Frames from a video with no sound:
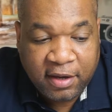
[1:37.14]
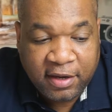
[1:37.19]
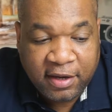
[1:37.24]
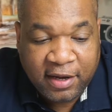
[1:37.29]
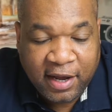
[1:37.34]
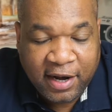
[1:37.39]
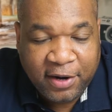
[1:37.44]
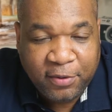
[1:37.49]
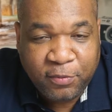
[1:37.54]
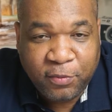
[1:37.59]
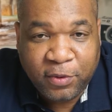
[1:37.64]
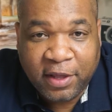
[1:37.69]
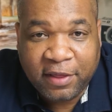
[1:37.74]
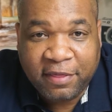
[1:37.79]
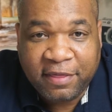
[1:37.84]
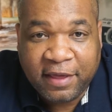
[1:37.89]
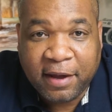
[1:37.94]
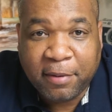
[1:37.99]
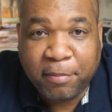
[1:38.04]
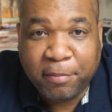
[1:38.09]
I didn't really
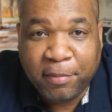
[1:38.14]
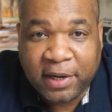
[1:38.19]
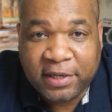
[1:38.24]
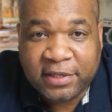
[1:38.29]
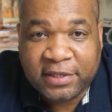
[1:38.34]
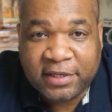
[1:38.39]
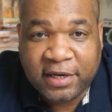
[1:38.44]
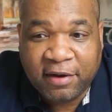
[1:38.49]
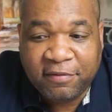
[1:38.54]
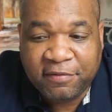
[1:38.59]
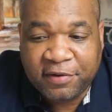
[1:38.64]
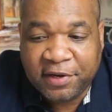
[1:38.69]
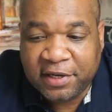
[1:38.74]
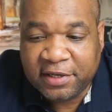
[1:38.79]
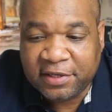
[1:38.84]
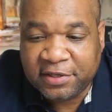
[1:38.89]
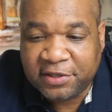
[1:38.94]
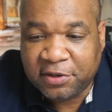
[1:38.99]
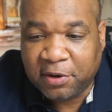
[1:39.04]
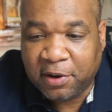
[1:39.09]
think much of it,
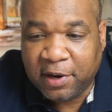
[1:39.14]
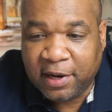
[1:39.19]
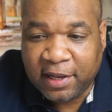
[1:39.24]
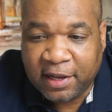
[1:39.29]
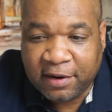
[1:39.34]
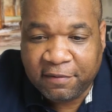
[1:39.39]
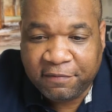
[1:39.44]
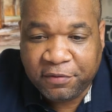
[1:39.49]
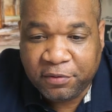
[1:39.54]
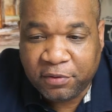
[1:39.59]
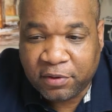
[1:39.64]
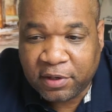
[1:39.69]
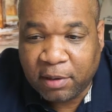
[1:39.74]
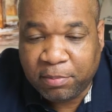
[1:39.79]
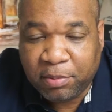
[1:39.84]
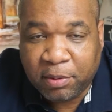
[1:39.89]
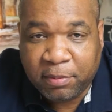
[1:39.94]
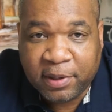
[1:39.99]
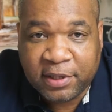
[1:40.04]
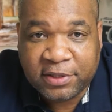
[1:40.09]
and so I let
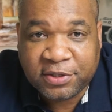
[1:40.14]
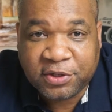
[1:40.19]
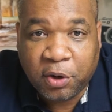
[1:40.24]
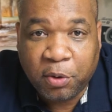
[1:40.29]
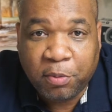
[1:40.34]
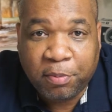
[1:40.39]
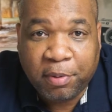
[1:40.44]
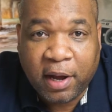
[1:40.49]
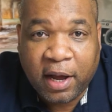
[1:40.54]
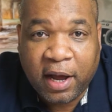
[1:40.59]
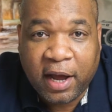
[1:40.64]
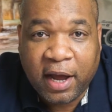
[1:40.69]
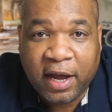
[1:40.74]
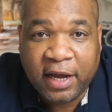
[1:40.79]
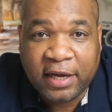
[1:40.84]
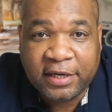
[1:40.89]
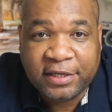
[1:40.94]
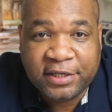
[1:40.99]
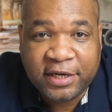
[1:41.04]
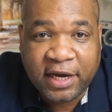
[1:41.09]
couple months go
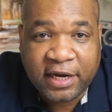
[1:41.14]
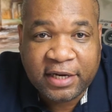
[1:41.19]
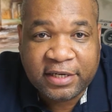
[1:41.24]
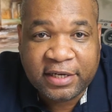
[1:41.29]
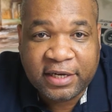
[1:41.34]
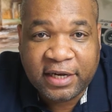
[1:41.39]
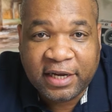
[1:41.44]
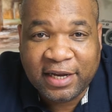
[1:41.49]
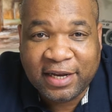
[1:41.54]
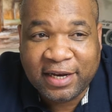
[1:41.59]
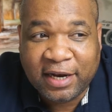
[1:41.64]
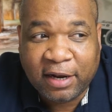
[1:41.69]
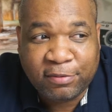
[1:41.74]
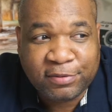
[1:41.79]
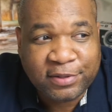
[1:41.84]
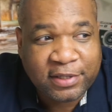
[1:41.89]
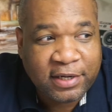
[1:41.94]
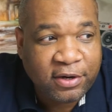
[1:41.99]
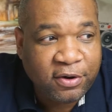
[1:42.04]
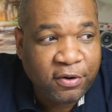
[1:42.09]
by, checked it, I
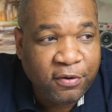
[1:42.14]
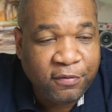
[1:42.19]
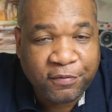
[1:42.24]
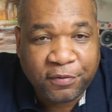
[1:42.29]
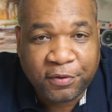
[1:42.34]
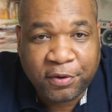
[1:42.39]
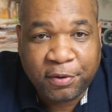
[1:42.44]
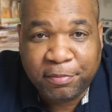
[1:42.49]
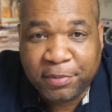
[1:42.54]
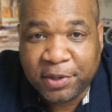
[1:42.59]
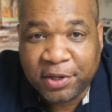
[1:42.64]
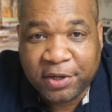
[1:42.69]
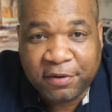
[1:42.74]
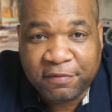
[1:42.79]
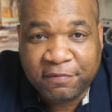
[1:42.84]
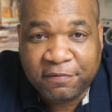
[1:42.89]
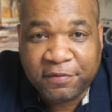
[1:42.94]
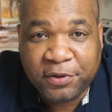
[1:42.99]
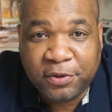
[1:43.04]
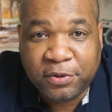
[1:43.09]
was like over a
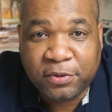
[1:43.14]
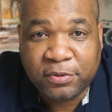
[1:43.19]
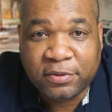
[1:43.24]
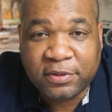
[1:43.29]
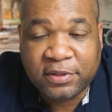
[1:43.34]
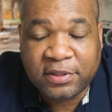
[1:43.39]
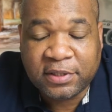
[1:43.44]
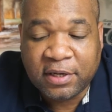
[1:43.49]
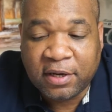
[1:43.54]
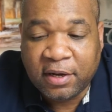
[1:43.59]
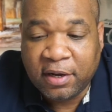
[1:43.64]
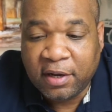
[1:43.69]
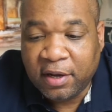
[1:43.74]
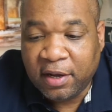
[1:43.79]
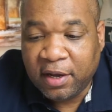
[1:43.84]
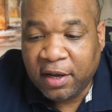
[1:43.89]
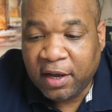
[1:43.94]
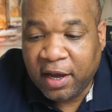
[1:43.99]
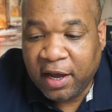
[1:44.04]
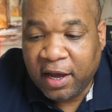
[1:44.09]
million views,
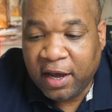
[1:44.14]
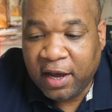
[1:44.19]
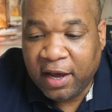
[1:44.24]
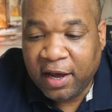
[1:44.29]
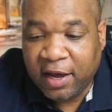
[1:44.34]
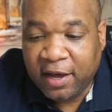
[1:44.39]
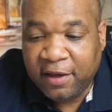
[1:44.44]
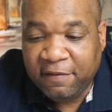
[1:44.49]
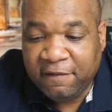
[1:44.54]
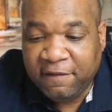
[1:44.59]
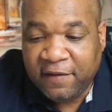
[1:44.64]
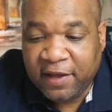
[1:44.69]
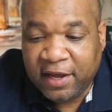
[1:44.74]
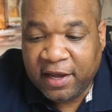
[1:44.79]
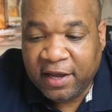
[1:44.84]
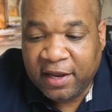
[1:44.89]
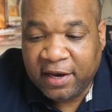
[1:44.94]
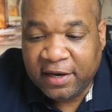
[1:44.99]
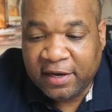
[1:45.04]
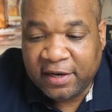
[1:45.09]
and
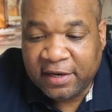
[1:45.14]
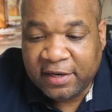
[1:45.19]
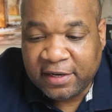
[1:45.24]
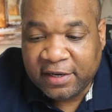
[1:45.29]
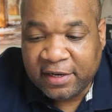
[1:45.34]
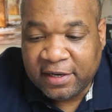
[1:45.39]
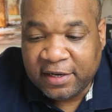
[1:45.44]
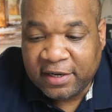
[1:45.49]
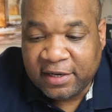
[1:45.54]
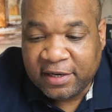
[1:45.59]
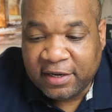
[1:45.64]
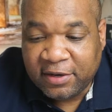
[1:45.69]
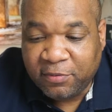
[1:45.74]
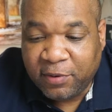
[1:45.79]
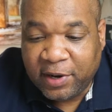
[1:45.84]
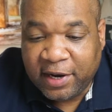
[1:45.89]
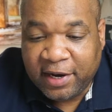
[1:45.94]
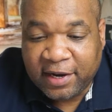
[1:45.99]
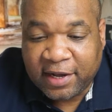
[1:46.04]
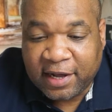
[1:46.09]
then
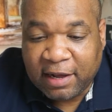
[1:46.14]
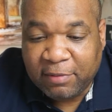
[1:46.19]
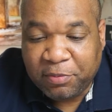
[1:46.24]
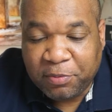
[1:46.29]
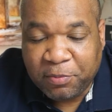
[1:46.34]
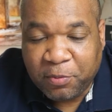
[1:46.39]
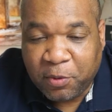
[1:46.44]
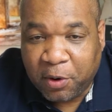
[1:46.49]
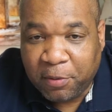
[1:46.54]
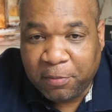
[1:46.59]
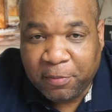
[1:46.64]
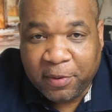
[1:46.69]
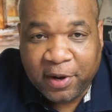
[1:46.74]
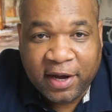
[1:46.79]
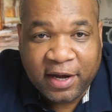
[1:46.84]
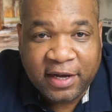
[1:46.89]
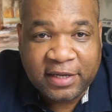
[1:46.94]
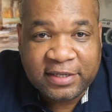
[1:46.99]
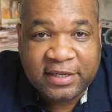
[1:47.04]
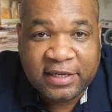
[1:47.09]
waited a couple more
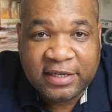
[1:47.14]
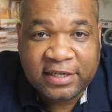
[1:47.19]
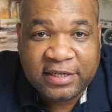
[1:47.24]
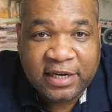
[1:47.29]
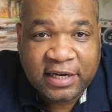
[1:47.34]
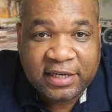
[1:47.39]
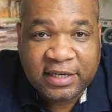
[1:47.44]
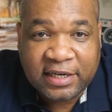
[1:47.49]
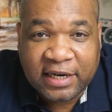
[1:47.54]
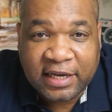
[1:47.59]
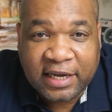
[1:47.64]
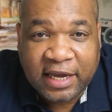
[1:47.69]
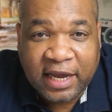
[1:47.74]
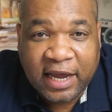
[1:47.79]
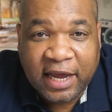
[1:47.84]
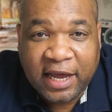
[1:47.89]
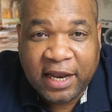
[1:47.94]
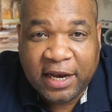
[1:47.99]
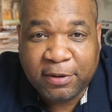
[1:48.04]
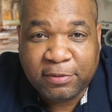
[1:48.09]
months and checked it
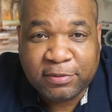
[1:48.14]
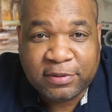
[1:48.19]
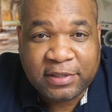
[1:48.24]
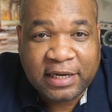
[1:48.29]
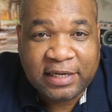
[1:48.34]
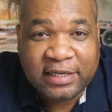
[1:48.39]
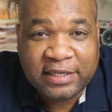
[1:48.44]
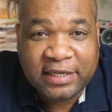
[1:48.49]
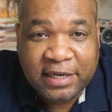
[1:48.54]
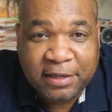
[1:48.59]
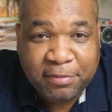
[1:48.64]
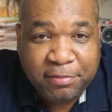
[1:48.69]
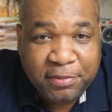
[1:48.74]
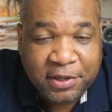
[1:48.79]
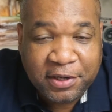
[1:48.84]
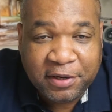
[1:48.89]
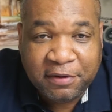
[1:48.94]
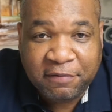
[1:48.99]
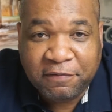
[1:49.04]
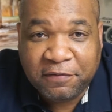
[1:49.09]
again, it was like 10
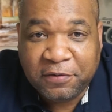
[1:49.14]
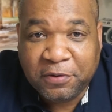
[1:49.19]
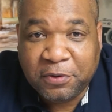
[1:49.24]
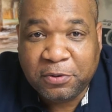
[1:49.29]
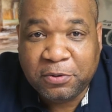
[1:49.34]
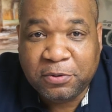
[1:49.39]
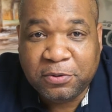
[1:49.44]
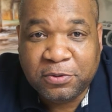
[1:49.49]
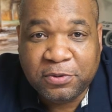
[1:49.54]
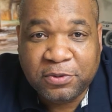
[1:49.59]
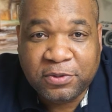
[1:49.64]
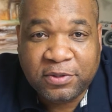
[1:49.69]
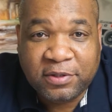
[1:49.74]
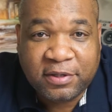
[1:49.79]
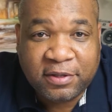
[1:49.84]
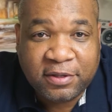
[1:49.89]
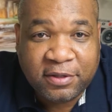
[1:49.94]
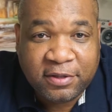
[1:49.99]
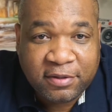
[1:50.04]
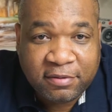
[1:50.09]
million views,